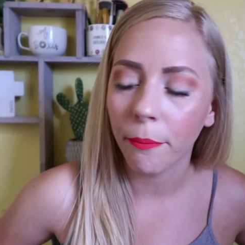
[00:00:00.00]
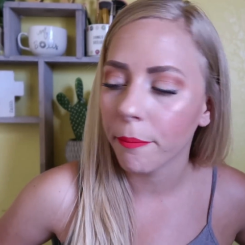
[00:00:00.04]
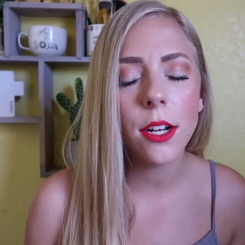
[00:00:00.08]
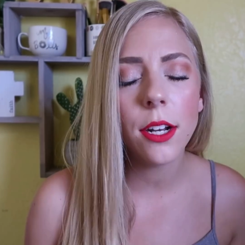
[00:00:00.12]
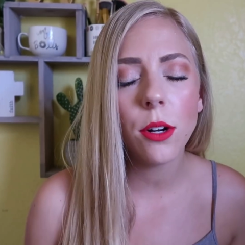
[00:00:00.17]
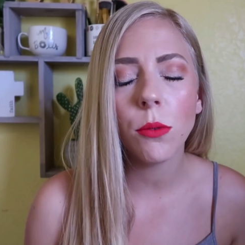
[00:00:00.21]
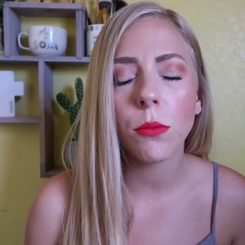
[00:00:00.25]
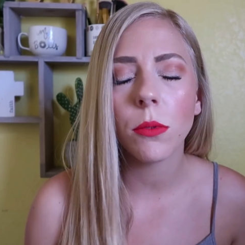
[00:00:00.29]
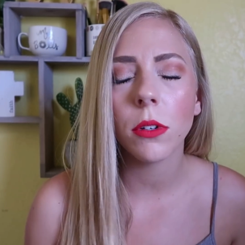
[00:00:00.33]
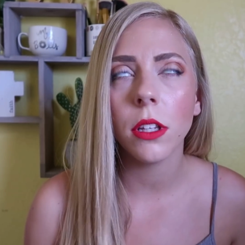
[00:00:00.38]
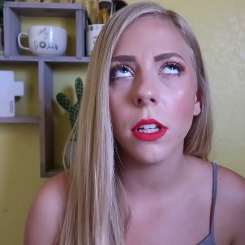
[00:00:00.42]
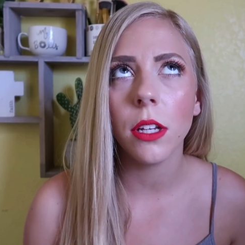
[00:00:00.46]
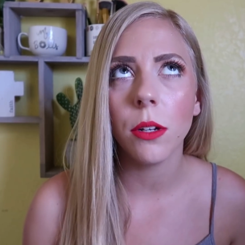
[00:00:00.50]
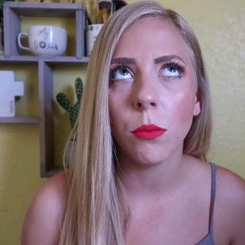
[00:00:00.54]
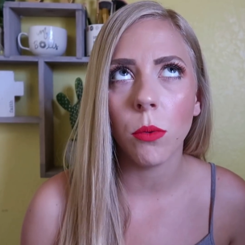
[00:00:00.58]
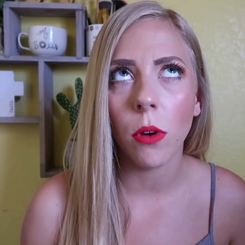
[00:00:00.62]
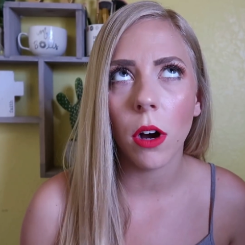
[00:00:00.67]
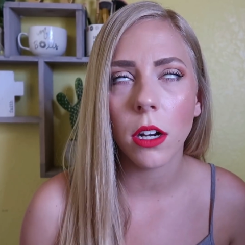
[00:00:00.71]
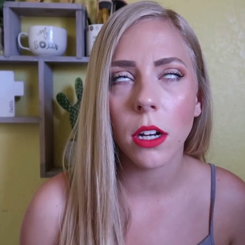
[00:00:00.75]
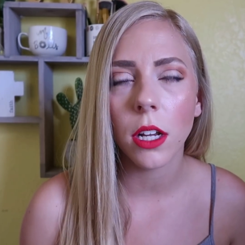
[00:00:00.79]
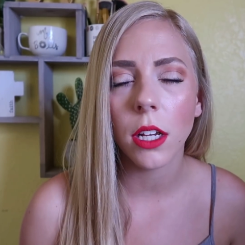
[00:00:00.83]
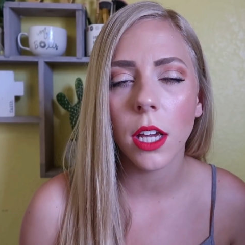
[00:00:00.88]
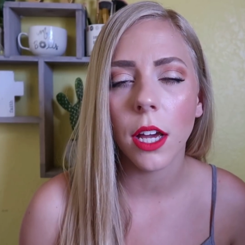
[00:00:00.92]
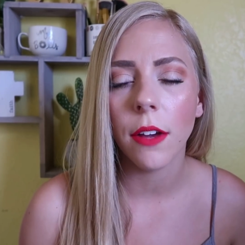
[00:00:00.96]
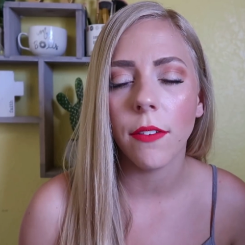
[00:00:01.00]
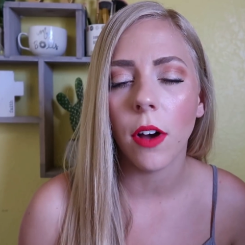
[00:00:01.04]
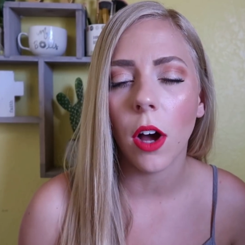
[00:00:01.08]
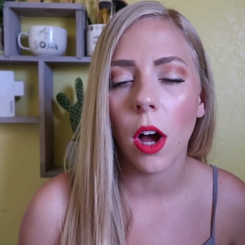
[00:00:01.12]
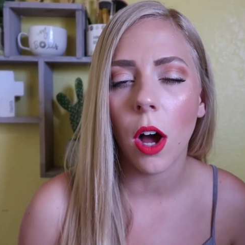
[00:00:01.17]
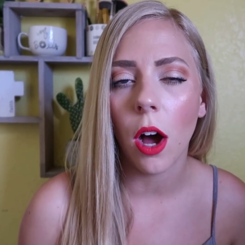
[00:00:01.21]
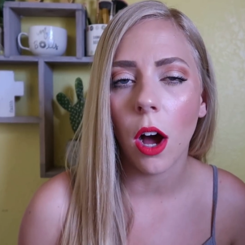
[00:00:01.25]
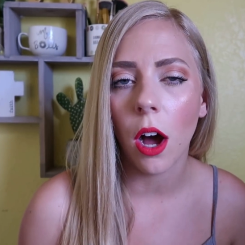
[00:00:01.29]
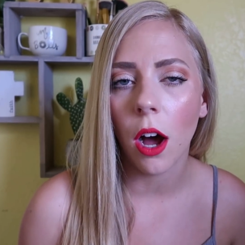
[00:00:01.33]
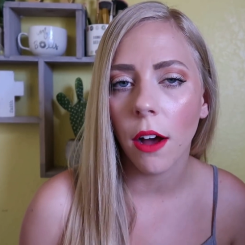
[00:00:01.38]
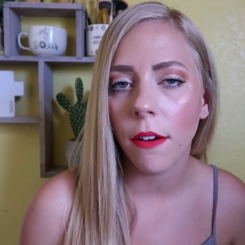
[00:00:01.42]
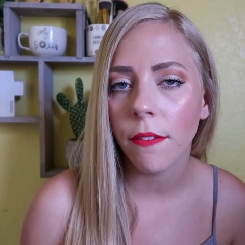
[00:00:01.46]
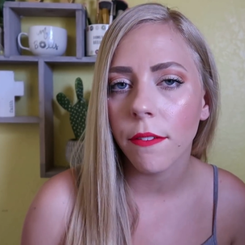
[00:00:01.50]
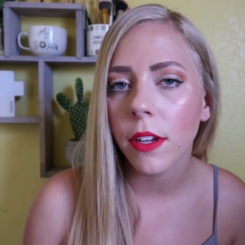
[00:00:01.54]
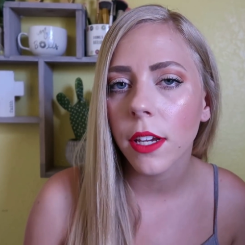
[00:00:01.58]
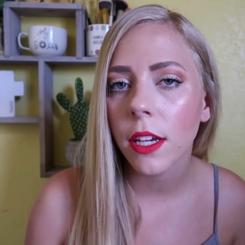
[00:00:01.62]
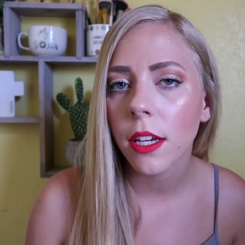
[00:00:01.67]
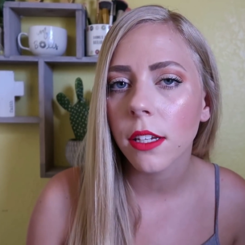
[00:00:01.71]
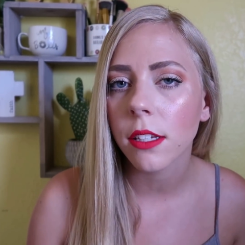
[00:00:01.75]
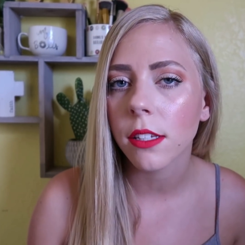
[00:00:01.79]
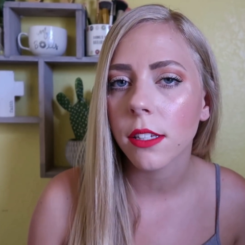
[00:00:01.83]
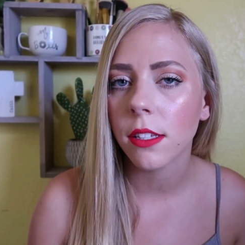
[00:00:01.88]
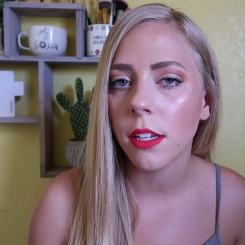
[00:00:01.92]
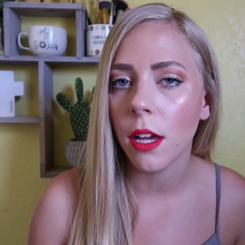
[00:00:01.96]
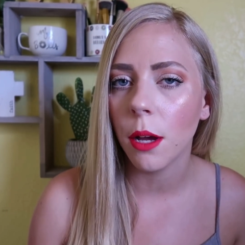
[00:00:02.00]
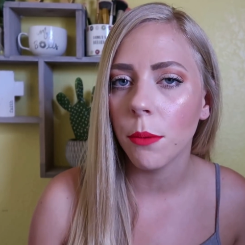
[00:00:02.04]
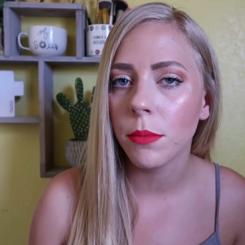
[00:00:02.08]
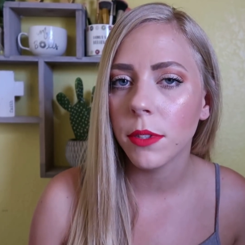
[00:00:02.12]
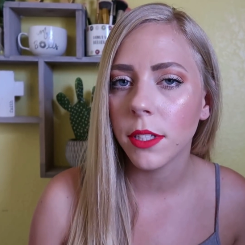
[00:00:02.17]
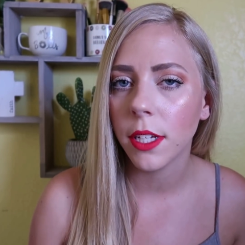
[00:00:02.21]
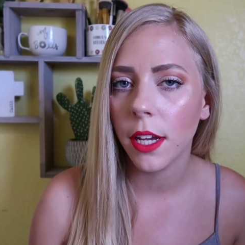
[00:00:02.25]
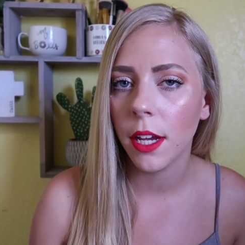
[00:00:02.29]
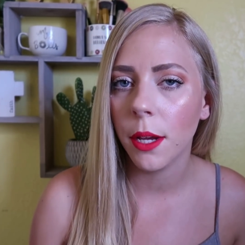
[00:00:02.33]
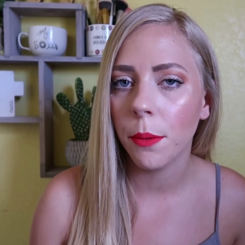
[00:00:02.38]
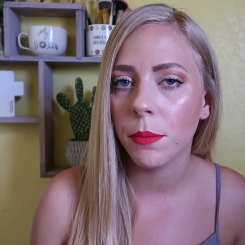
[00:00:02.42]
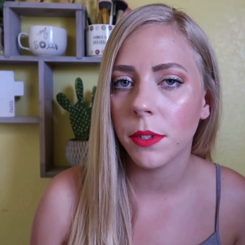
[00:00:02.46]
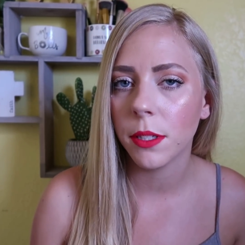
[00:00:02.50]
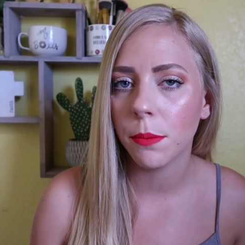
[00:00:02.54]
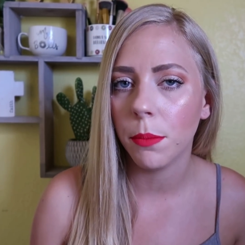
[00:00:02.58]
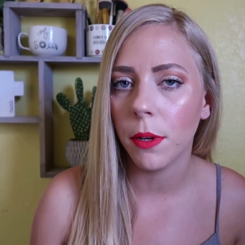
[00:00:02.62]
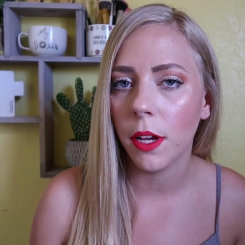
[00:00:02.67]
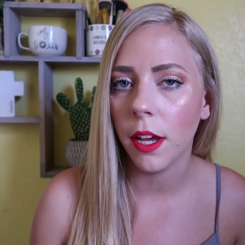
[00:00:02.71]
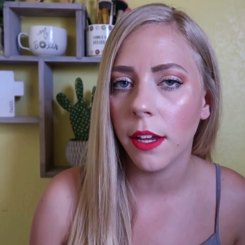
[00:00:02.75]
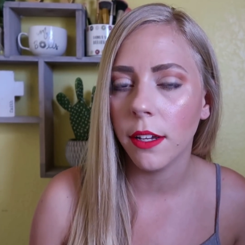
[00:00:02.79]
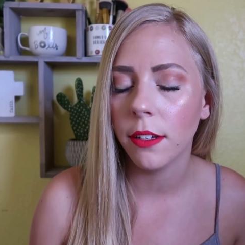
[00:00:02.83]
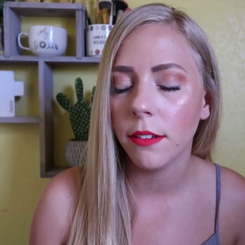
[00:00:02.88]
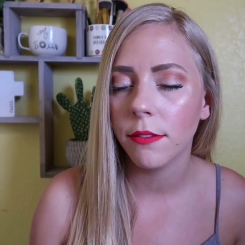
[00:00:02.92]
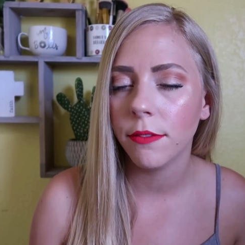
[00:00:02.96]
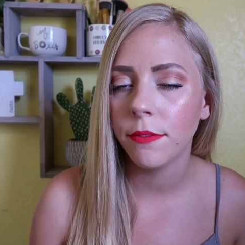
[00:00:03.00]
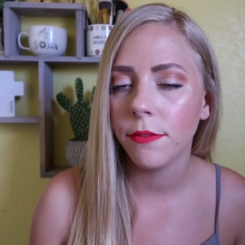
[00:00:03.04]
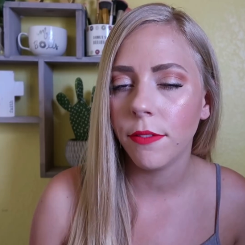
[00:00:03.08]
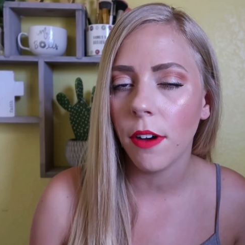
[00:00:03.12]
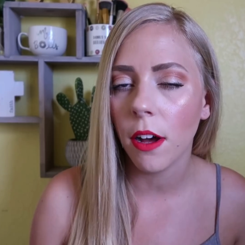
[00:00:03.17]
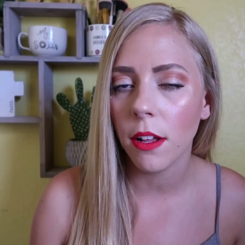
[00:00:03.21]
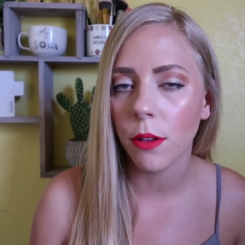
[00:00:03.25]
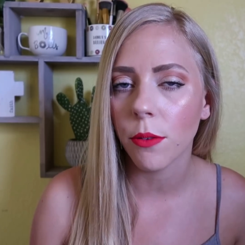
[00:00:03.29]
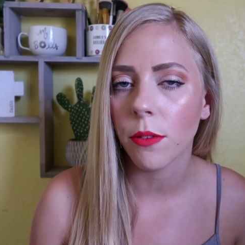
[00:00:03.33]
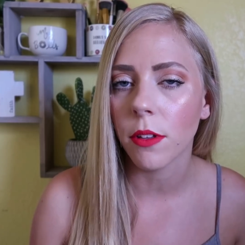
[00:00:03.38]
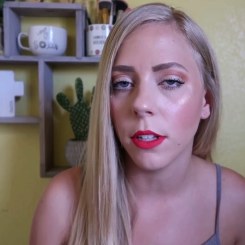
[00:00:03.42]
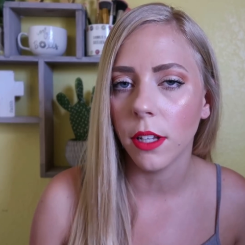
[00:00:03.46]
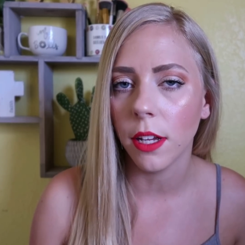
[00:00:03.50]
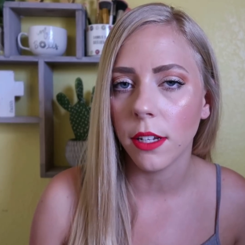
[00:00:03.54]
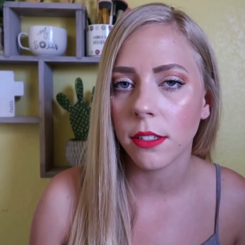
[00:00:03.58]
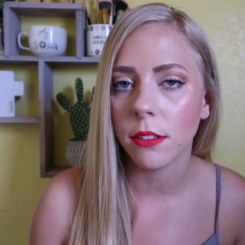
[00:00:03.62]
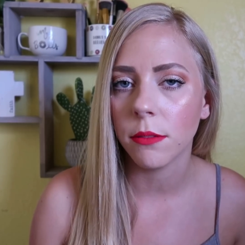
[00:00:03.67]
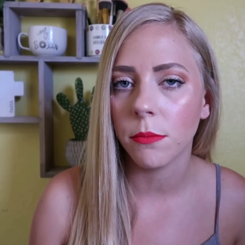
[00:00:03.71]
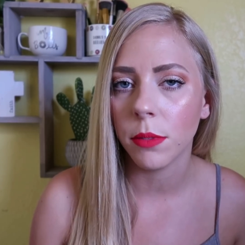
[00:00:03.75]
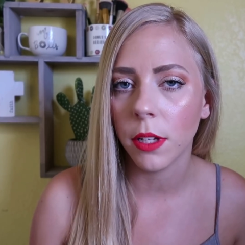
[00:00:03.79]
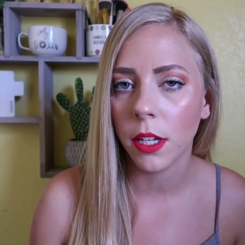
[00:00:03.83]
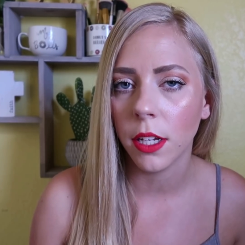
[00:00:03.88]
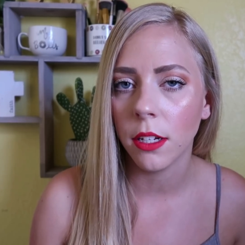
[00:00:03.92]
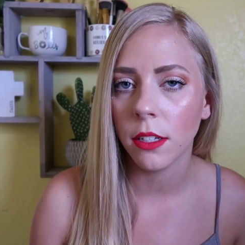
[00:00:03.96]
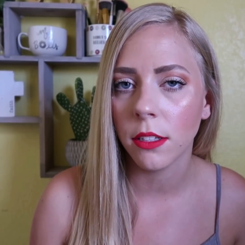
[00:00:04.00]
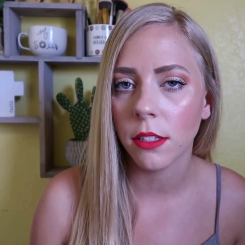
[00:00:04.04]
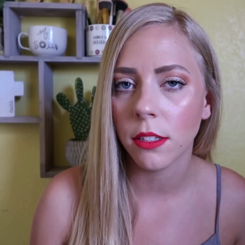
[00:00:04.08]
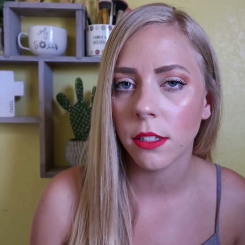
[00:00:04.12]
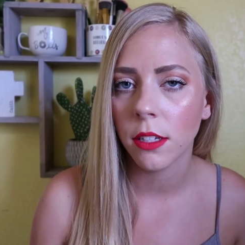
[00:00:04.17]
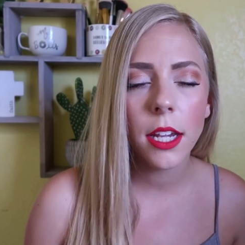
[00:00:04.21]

I don't really want to give obvious sub tips, but follow the lesson plan.